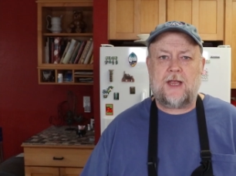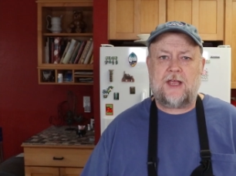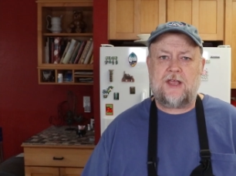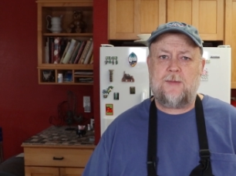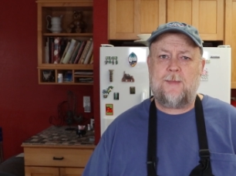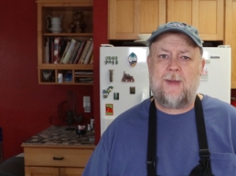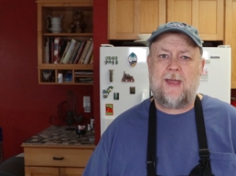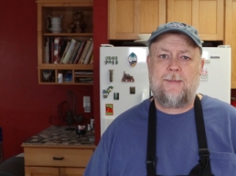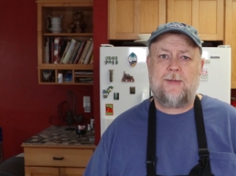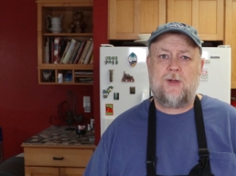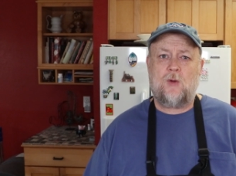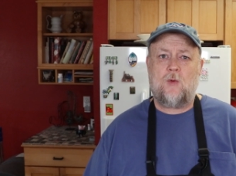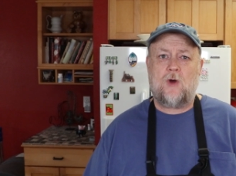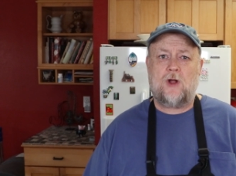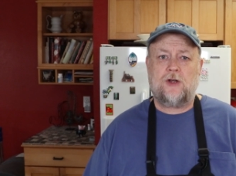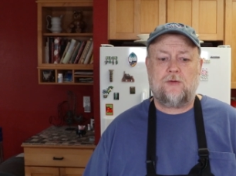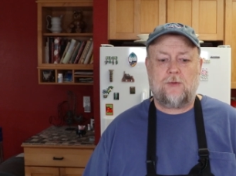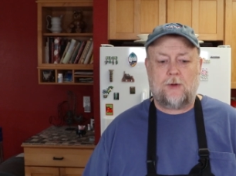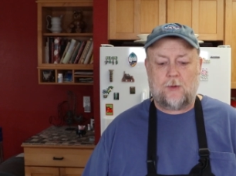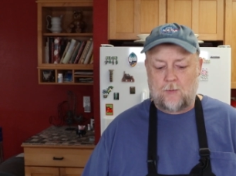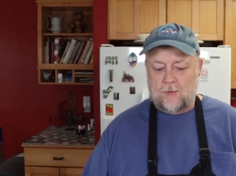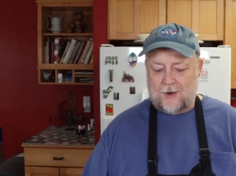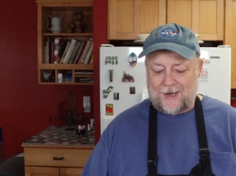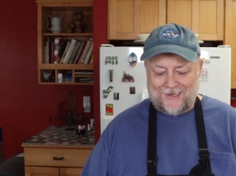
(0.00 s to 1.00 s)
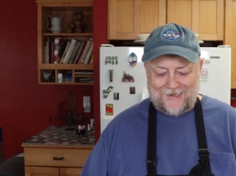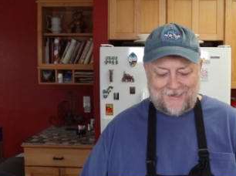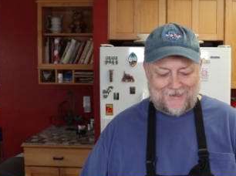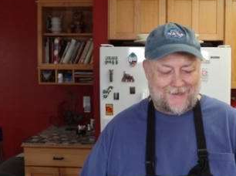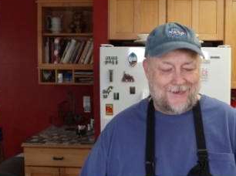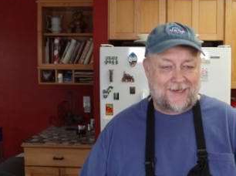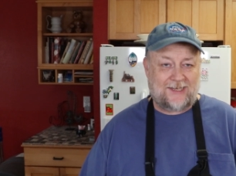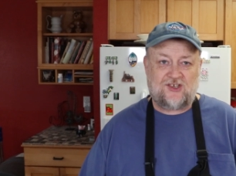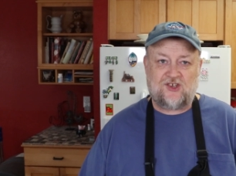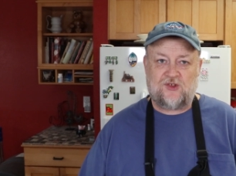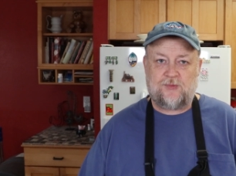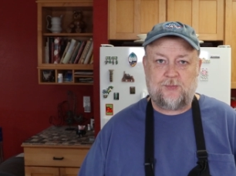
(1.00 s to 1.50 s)
Now you may be wondering, why
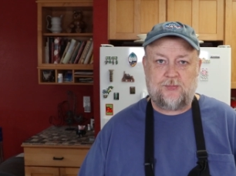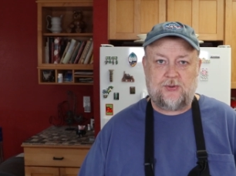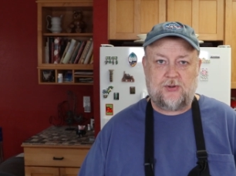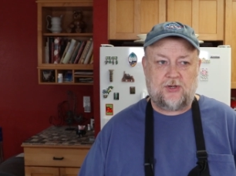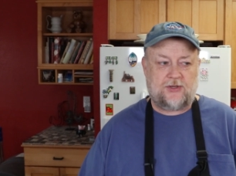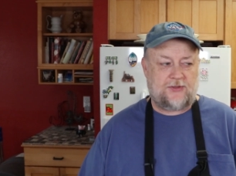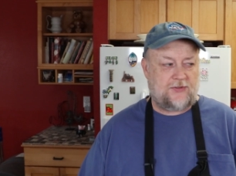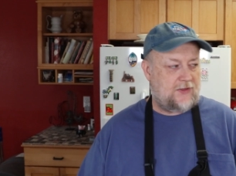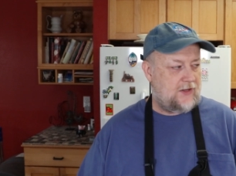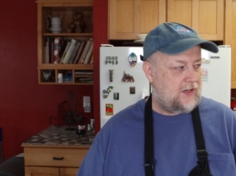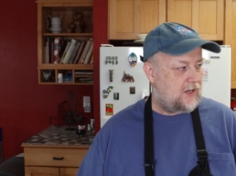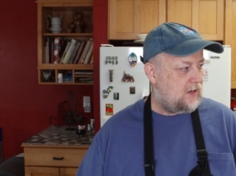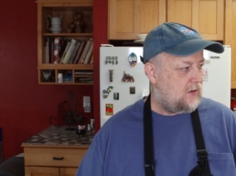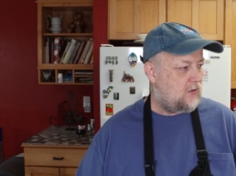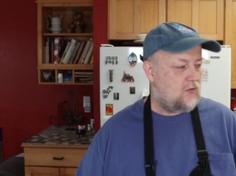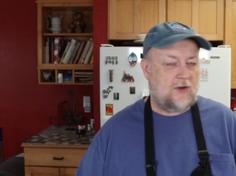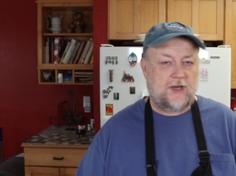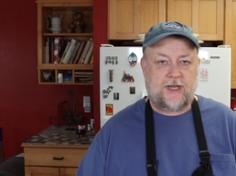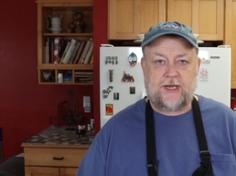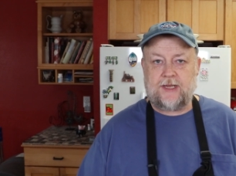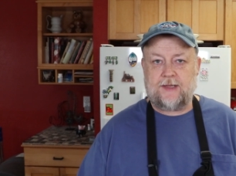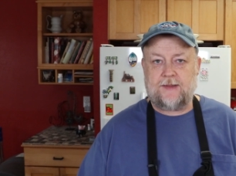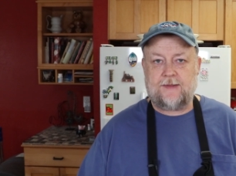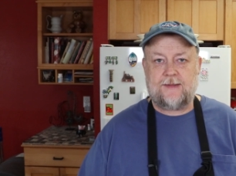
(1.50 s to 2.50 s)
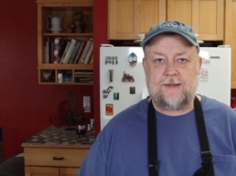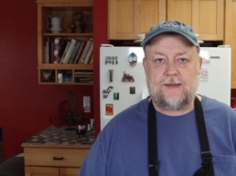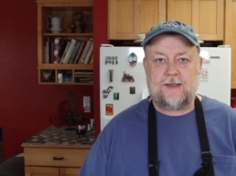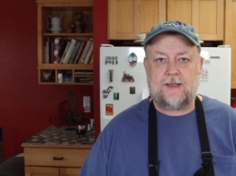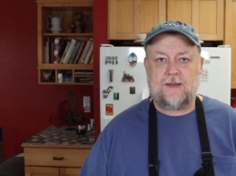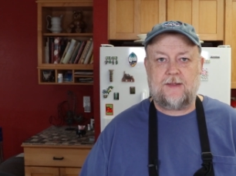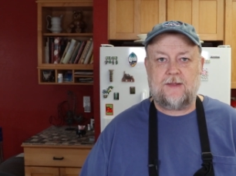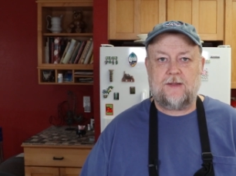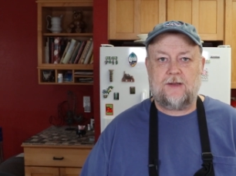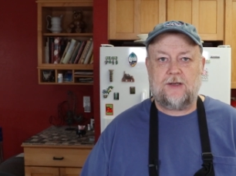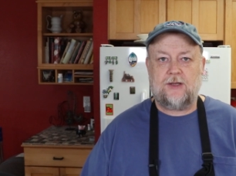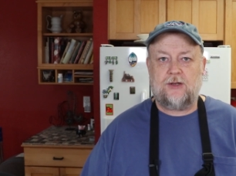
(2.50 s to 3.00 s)
didn't I just put the ingredients
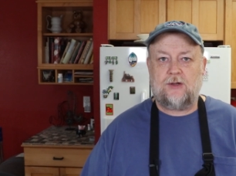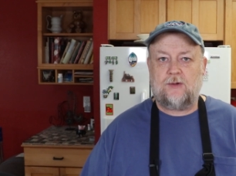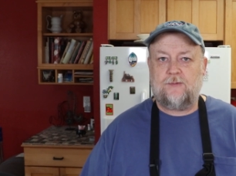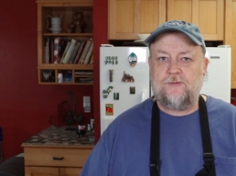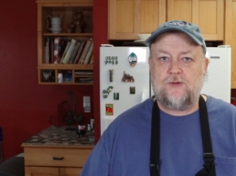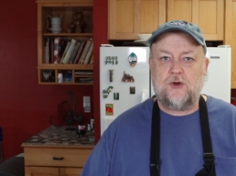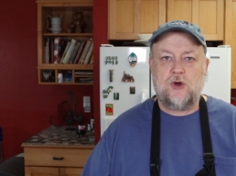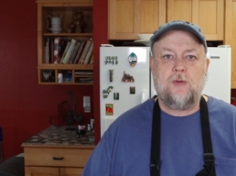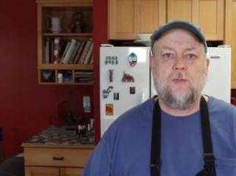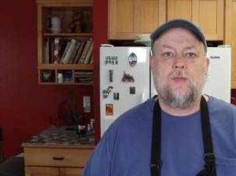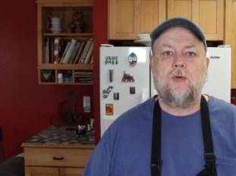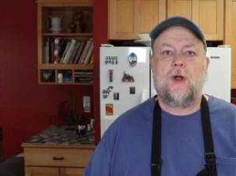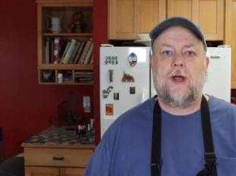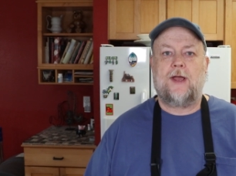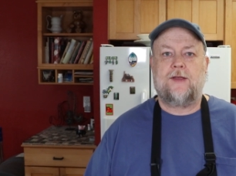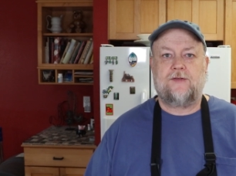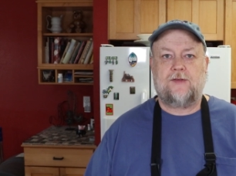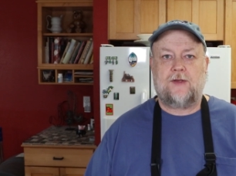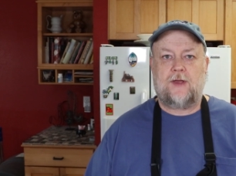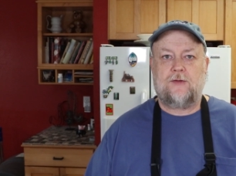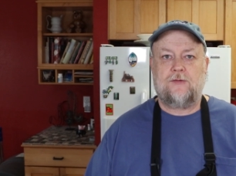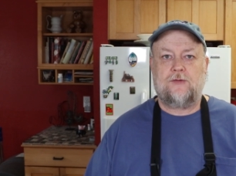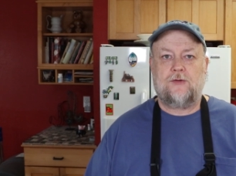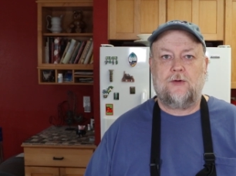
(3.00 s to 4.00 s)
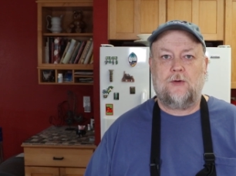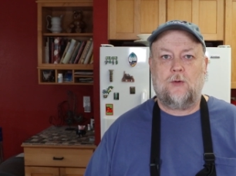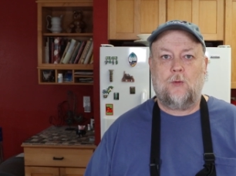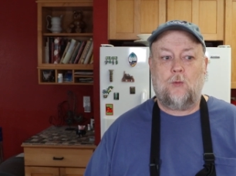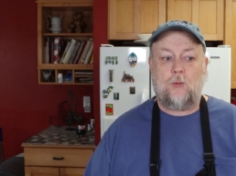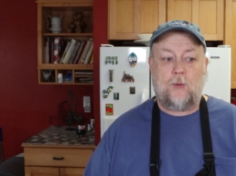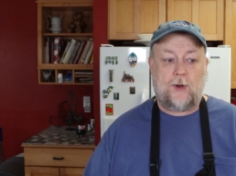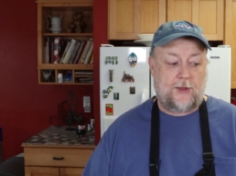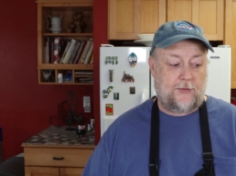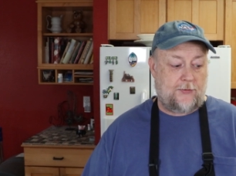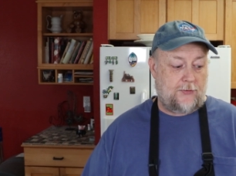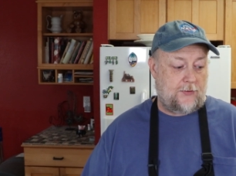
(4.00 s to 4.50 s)
in the little food processor
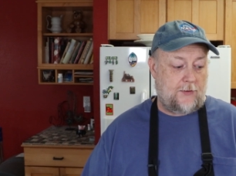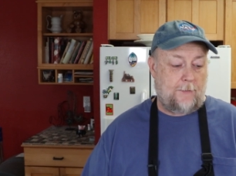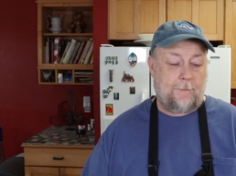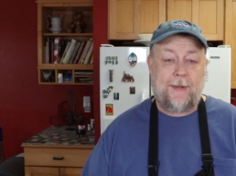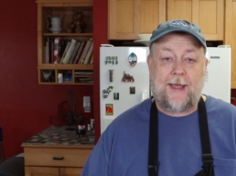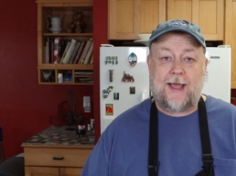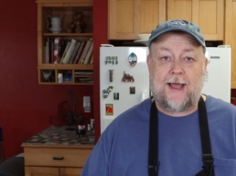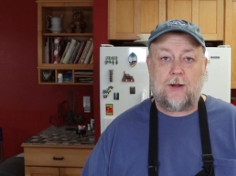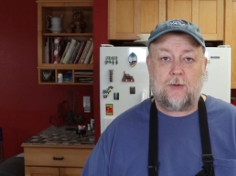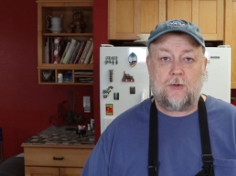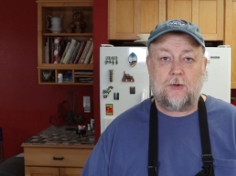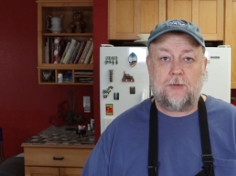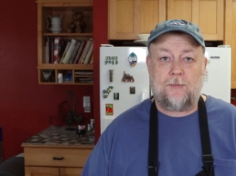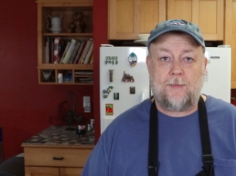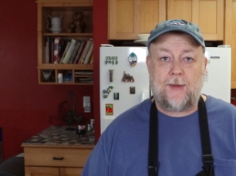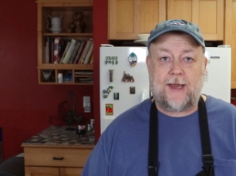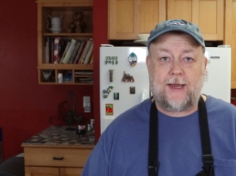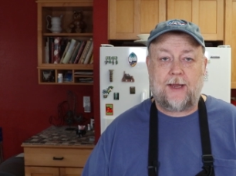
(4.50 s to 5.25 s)
with the powdered